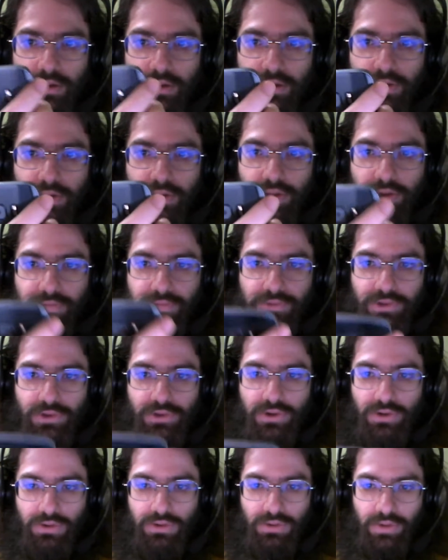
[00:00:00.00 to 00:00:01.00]
You have to
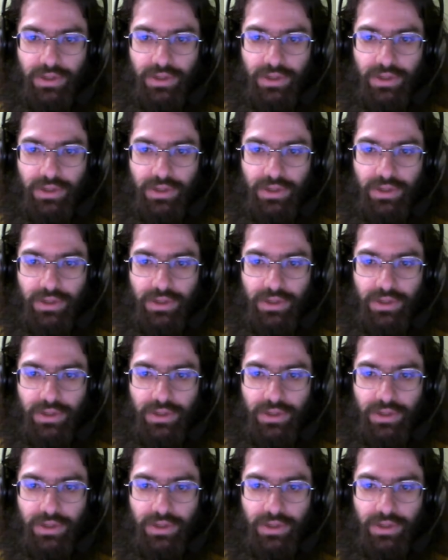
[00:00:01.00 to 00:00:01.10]
go